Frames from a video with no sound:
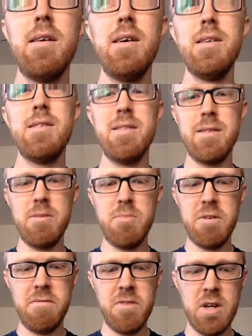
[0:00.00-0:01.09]
That's a little
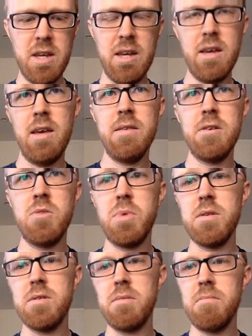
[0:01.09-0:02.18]
bit funky, and there's been
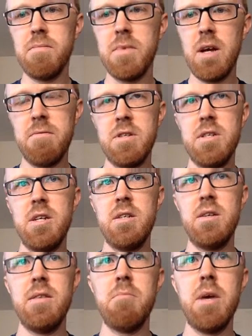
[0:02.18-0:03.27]
some conversation
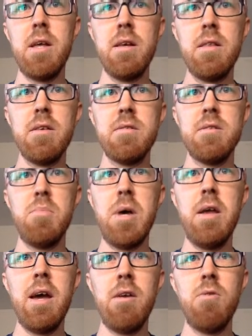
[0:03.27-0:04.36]
on the mailing list about
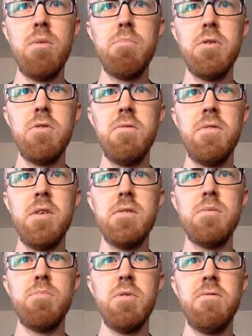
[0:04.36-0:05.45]
how to improve this
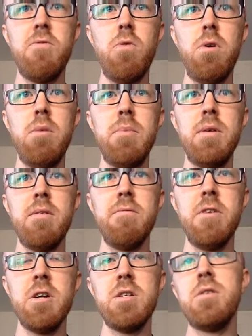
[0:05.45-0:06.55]
perform
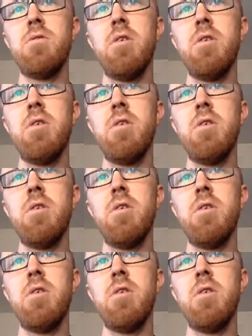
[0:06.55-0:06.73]
function or